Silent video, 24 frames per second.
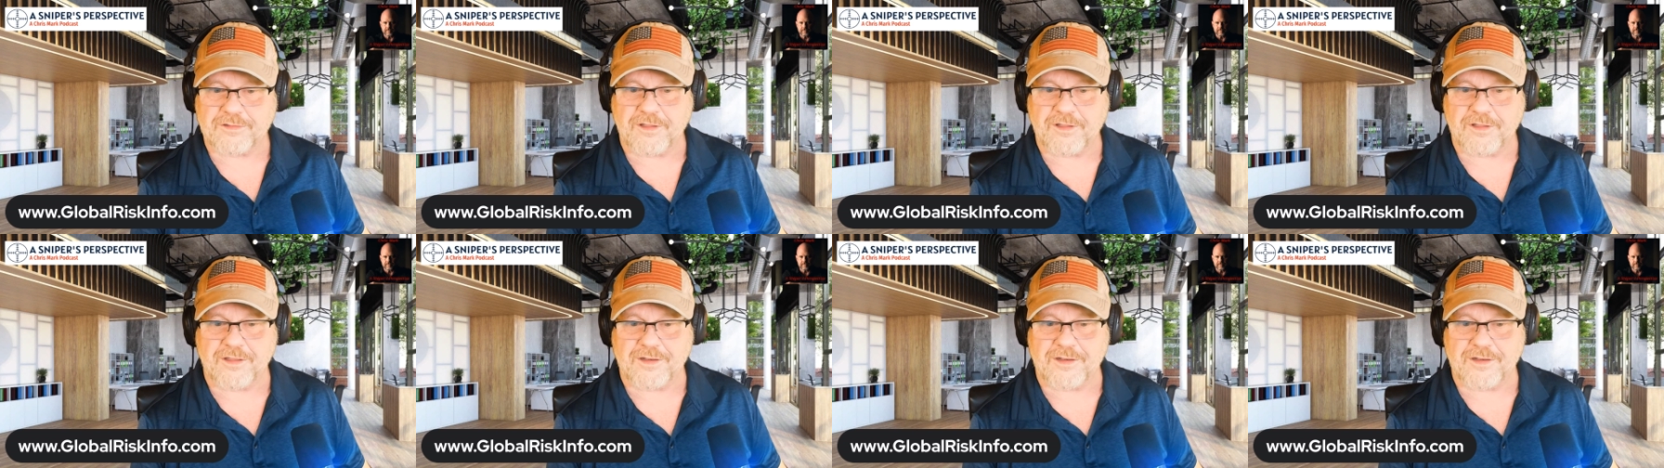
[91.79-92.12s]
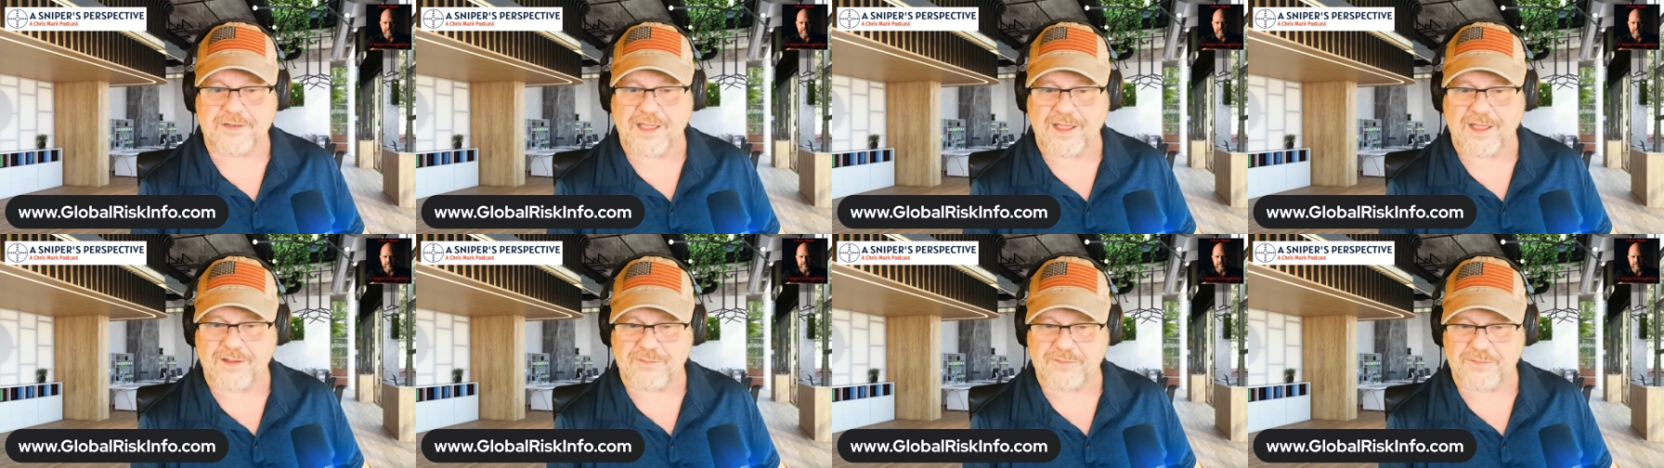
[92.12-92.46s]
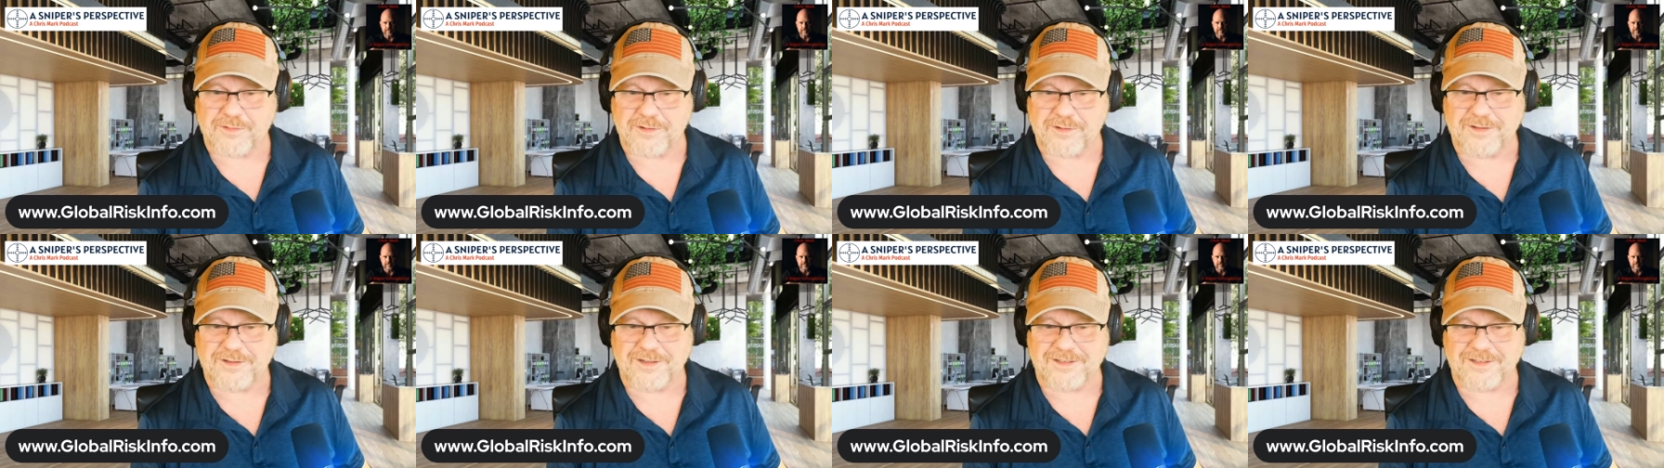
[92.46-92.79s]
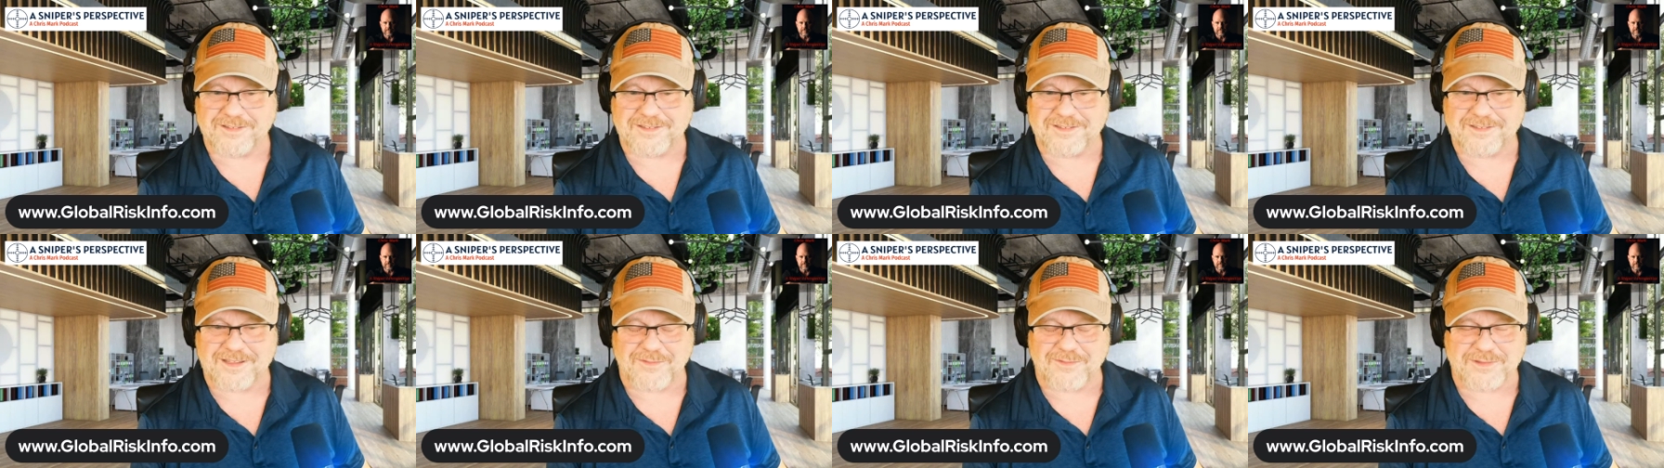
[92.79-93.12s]
Tun Tavern, in
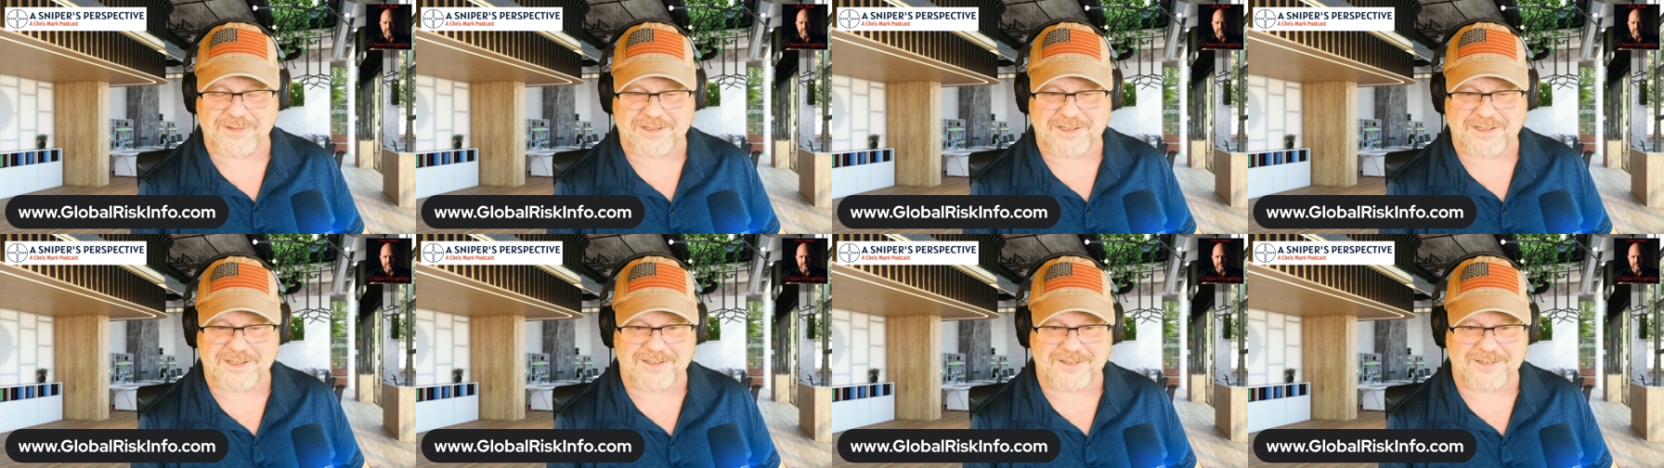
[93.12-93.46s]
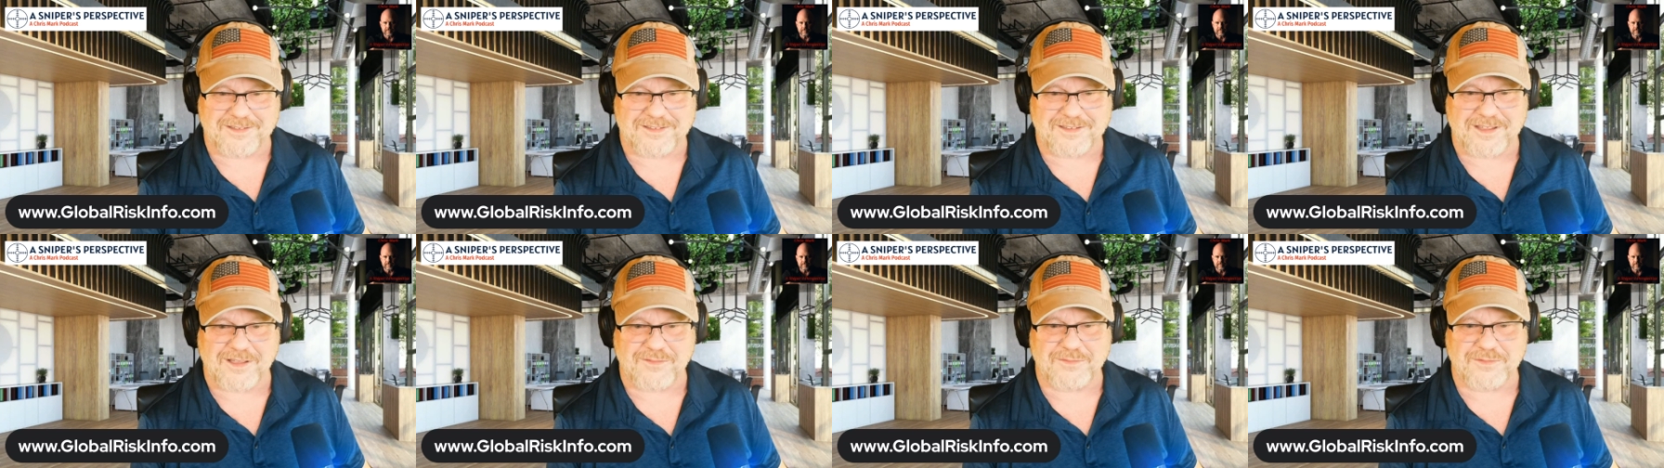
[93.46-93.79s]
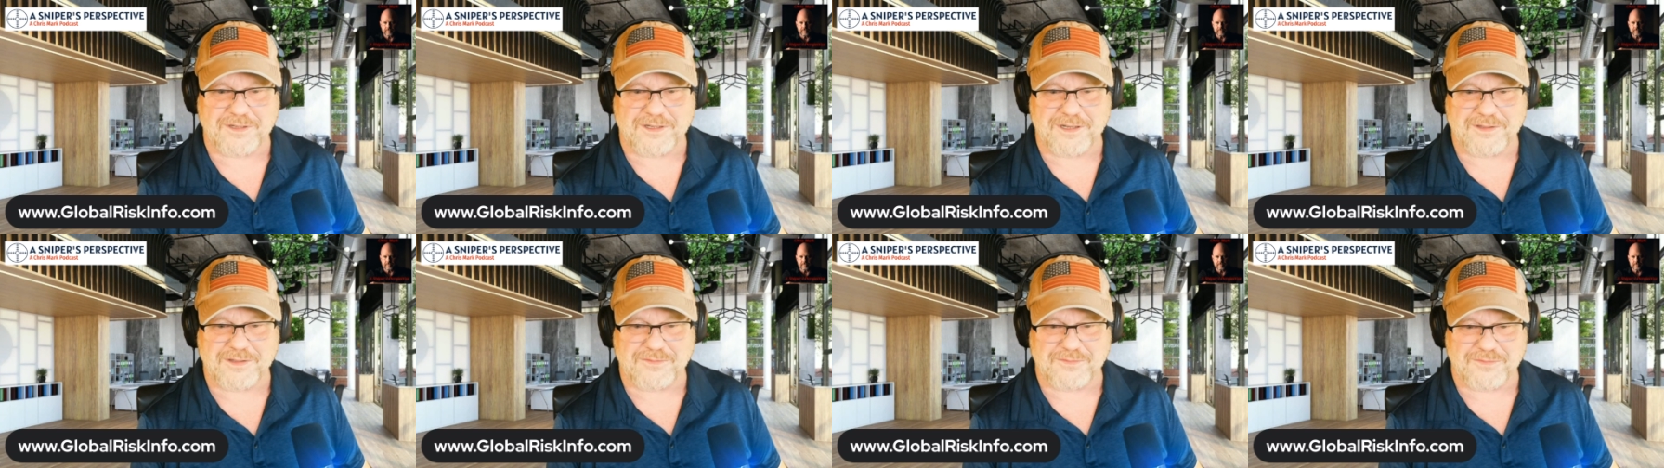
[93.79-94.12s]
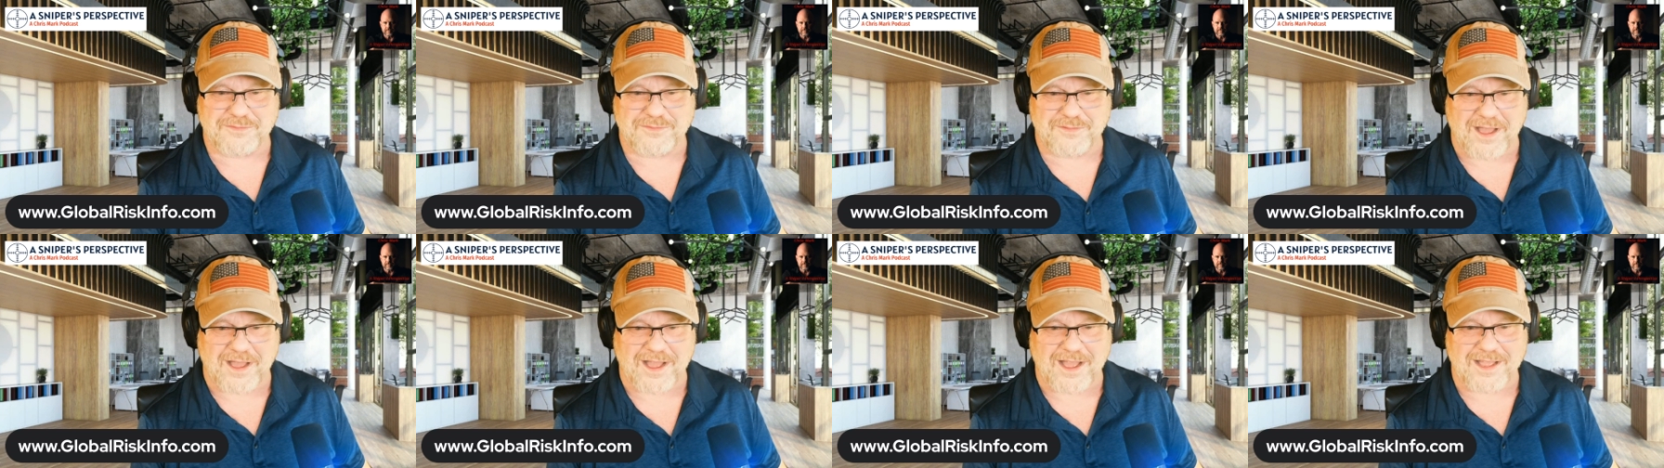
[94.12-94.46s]

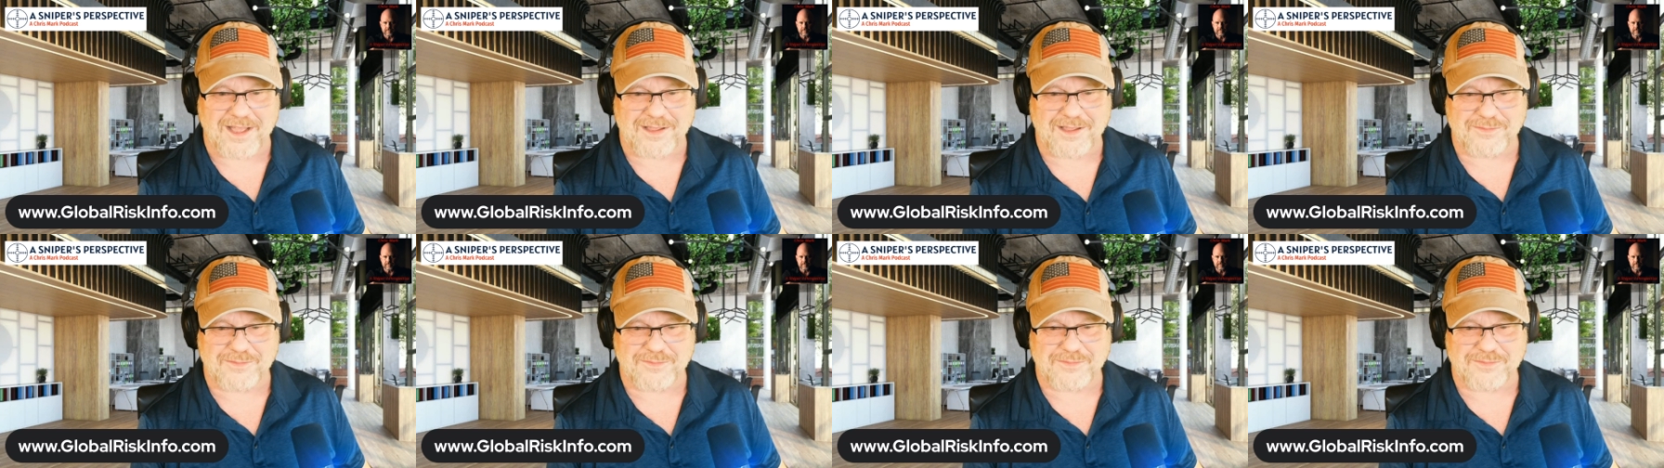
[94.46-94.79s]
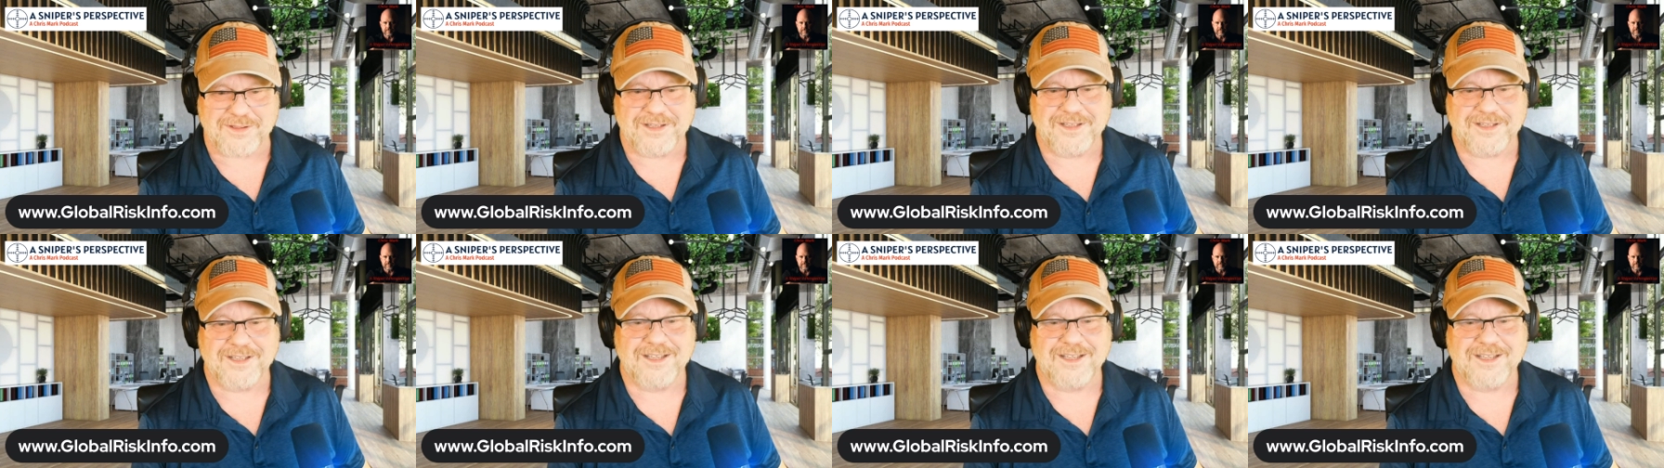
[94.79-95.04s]
1775.